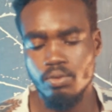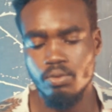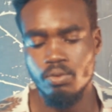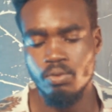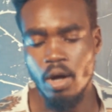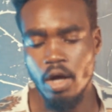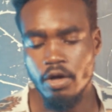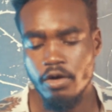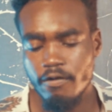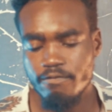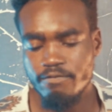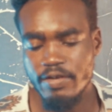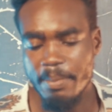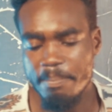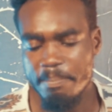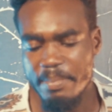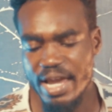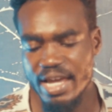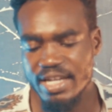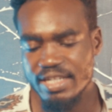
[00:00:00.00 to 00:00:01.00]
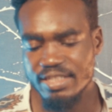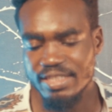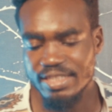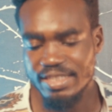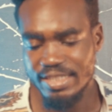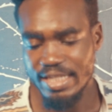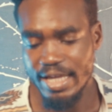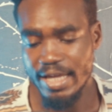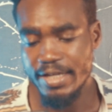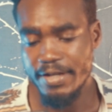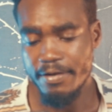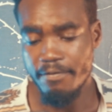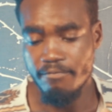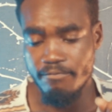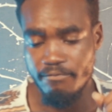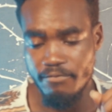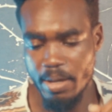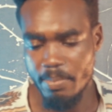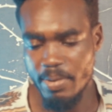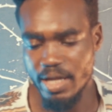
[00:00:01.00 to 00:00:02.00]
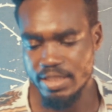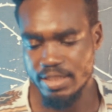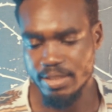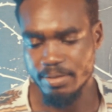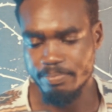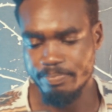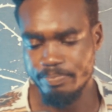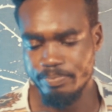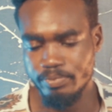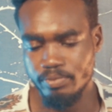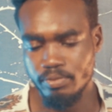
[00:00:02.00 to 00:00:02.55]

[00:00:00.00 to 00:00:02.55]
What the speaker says: One of the men said verbatim,